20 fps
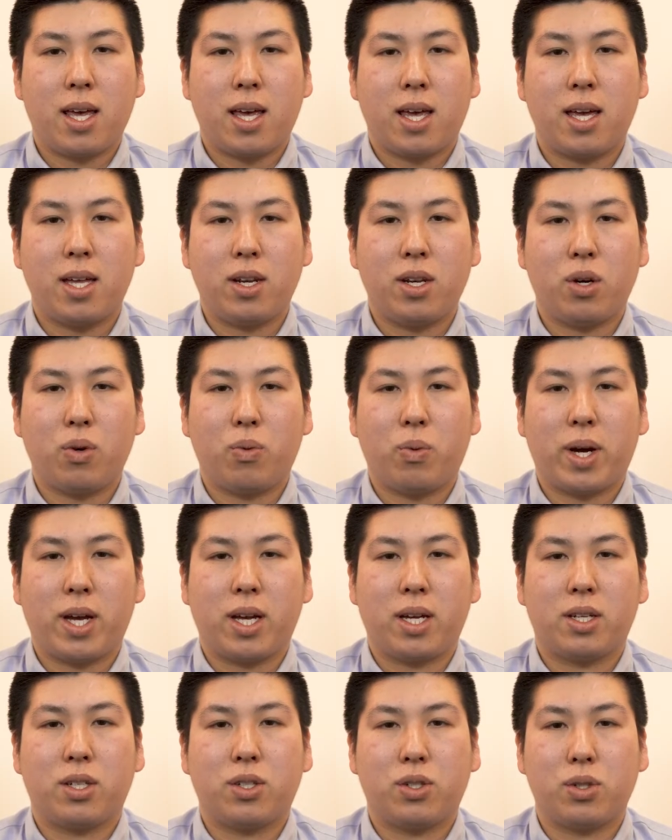In no
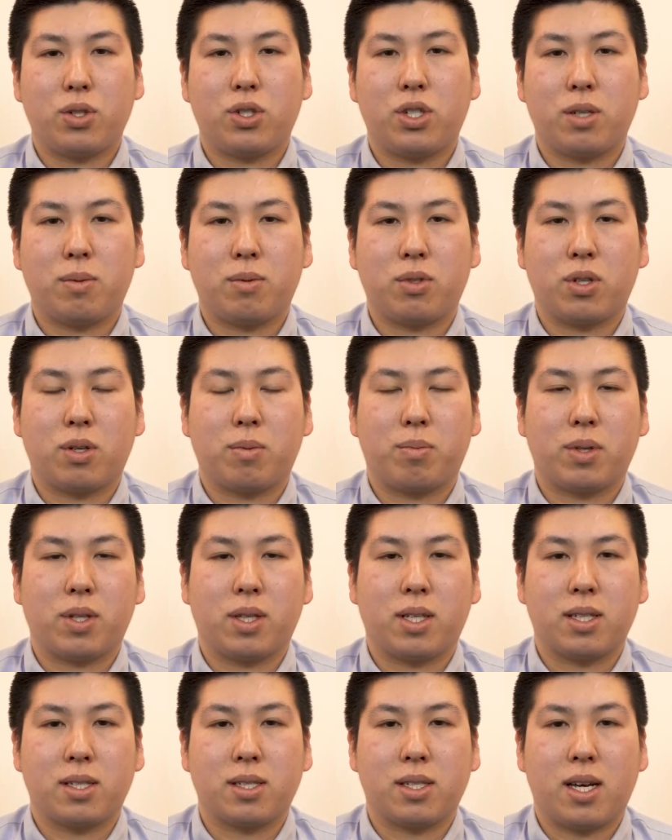way should you interpret
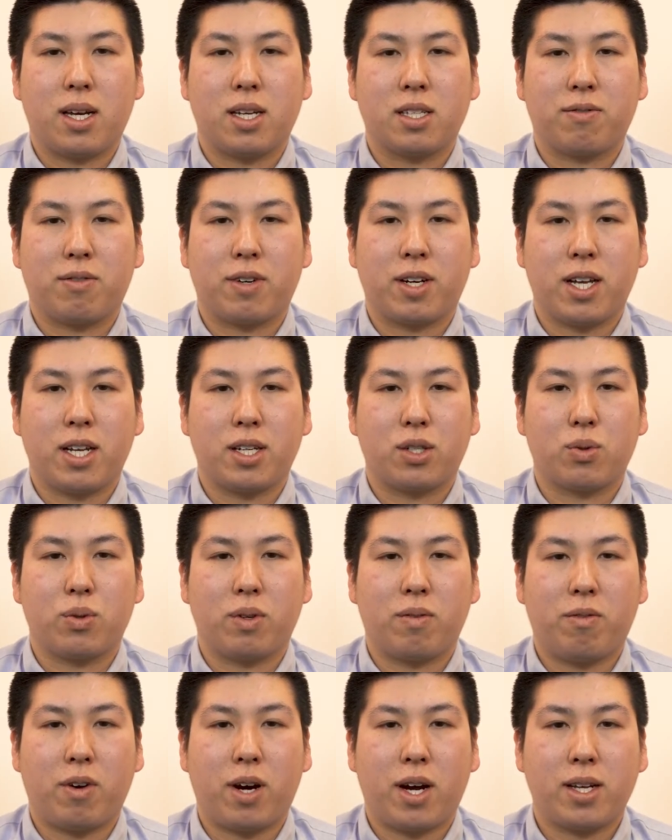this as financial
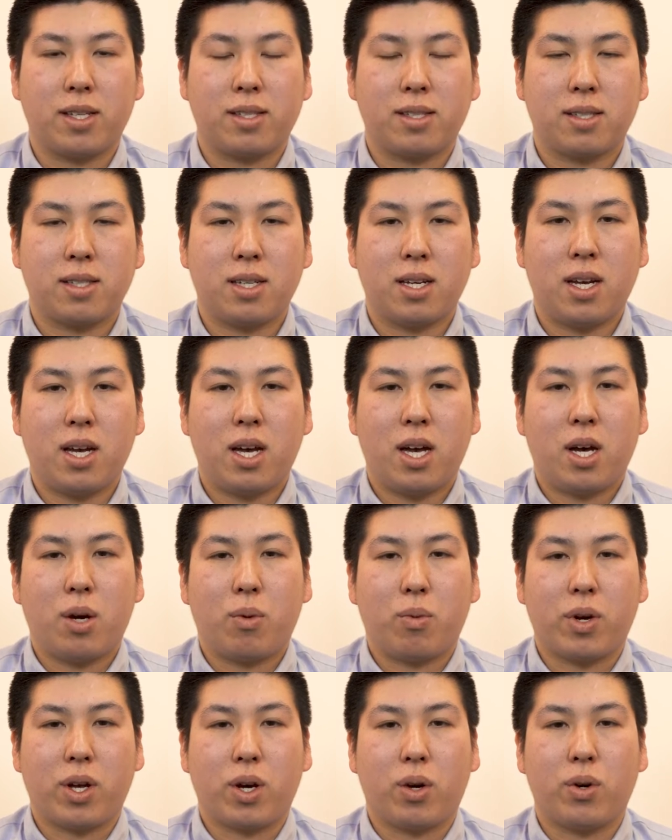advice.
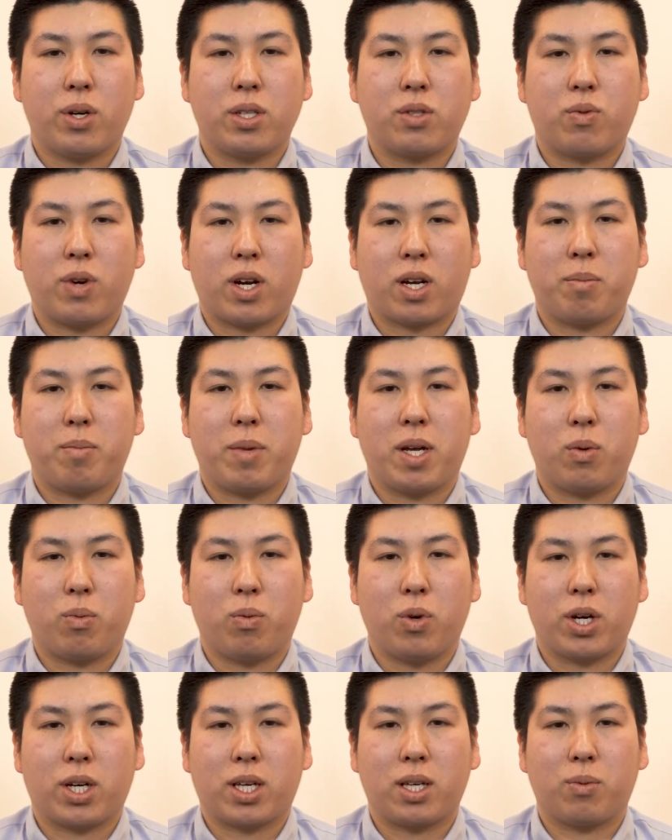We always recommend
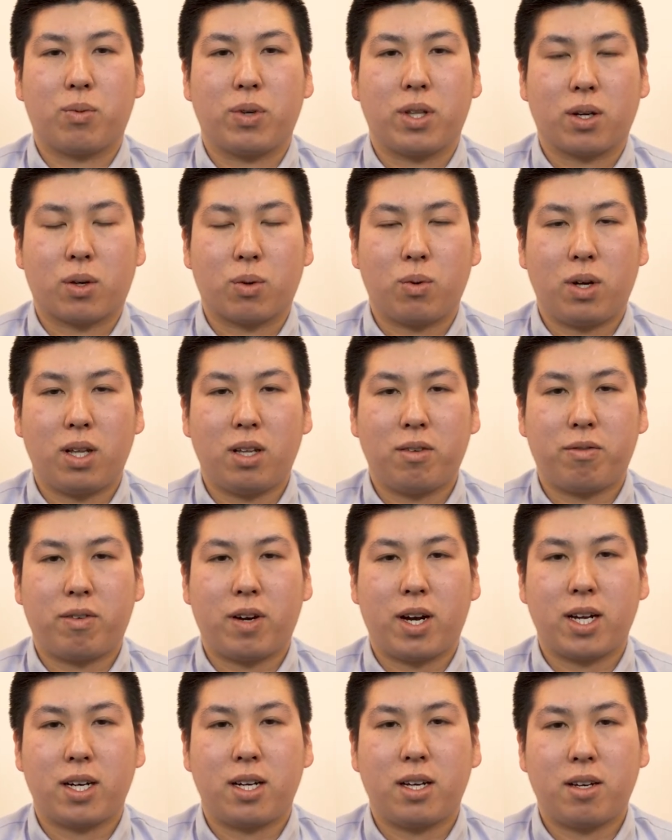working with a
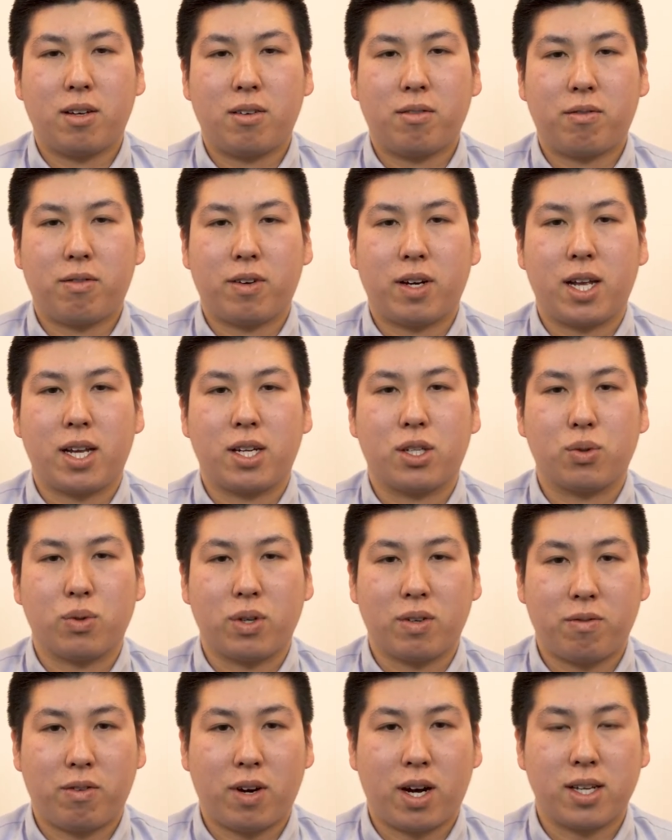qualified financial
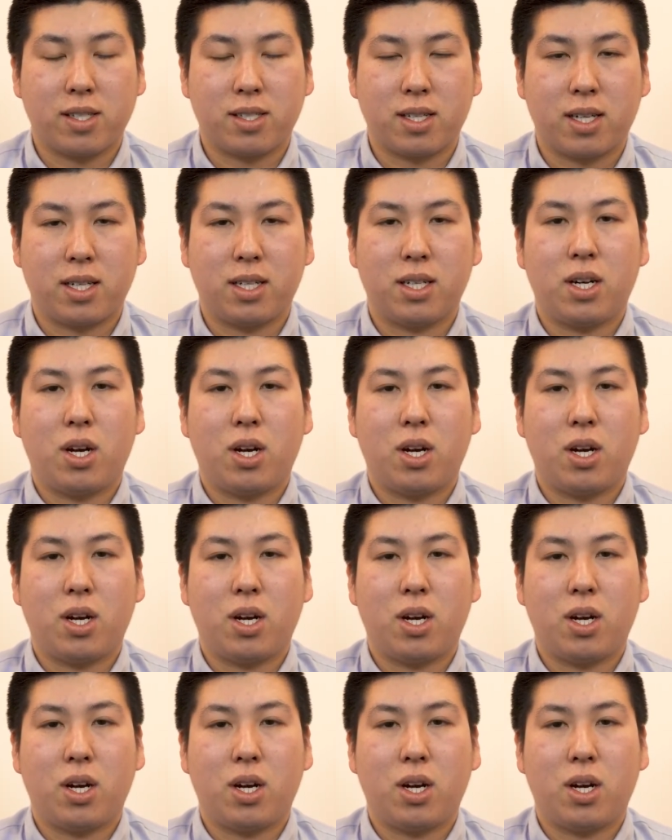advisor